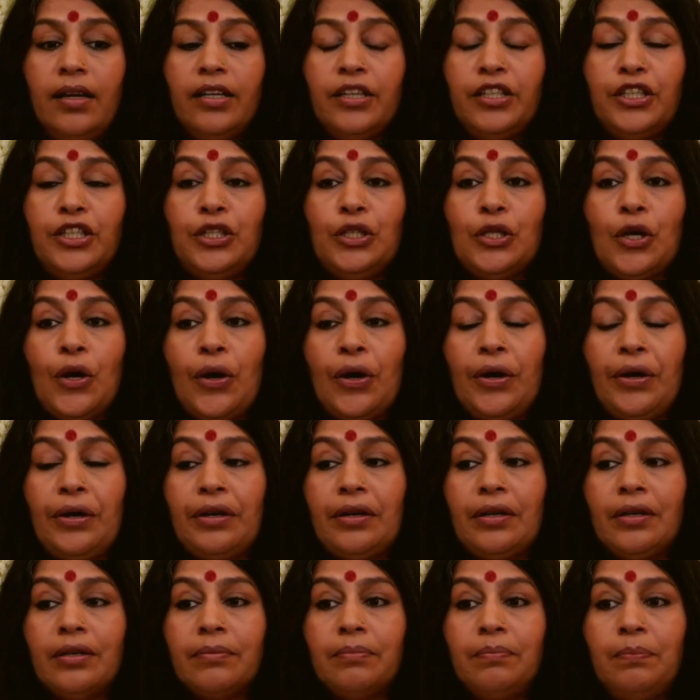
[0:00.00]

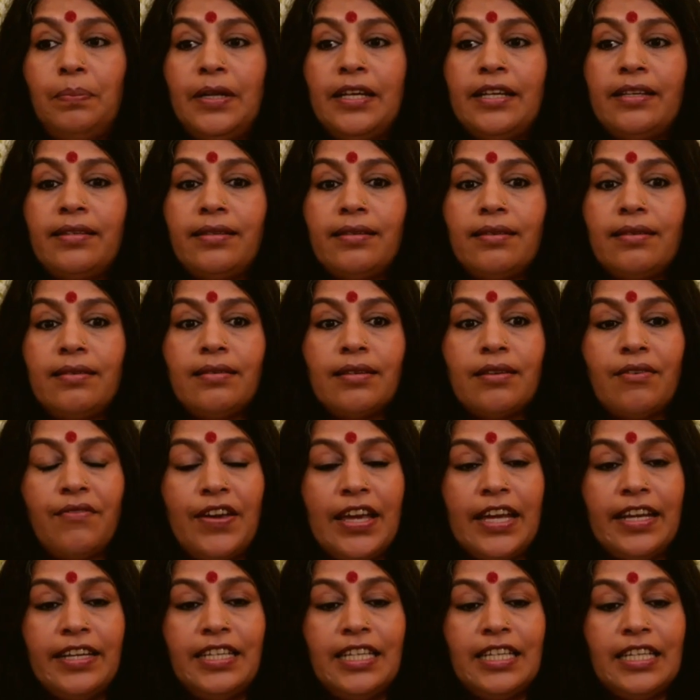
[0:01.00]
your bliss is
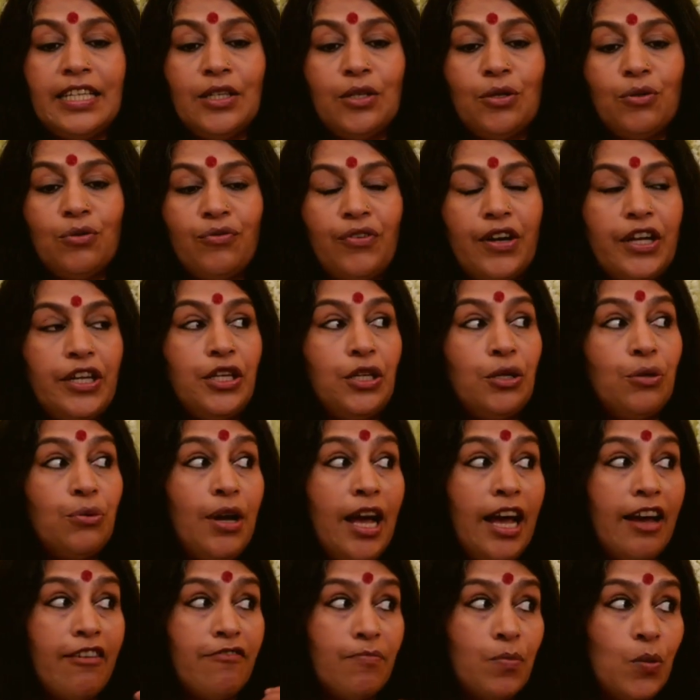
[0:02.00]
awaiting you when you
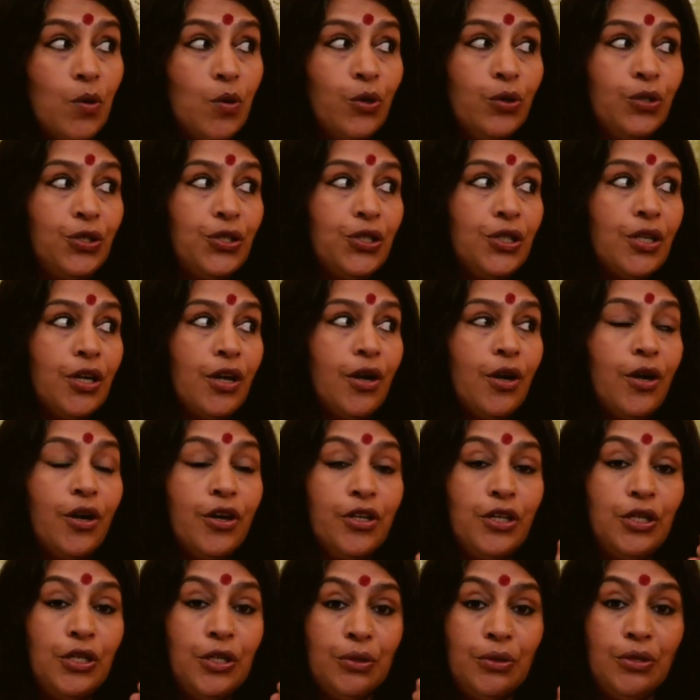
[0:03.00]
have moksha,
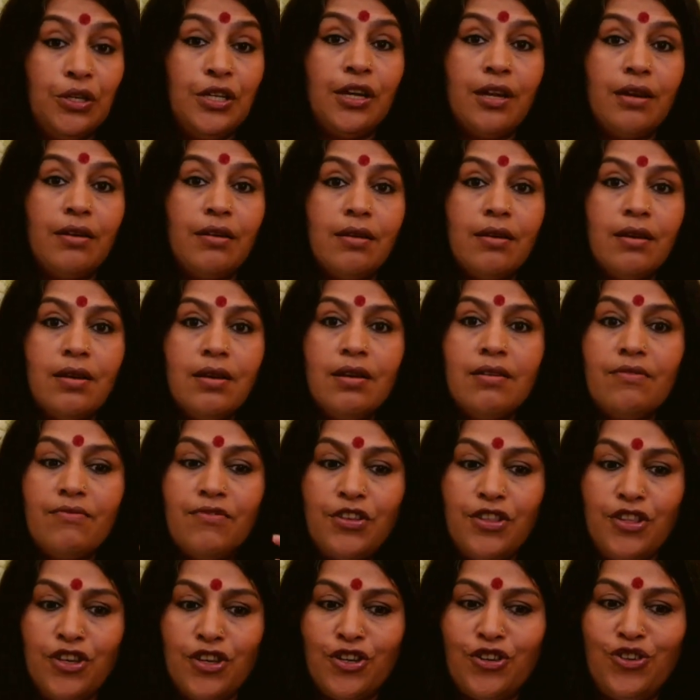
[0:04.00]
a union
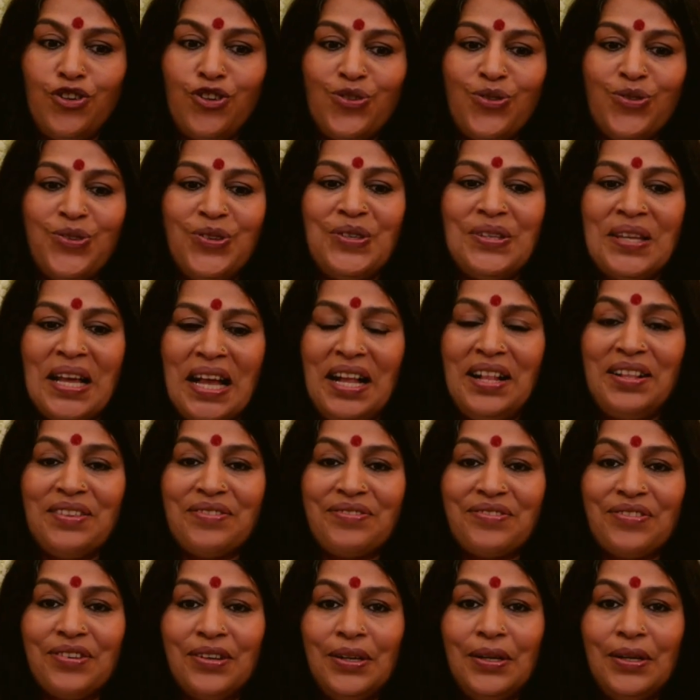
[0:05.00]
with your true self.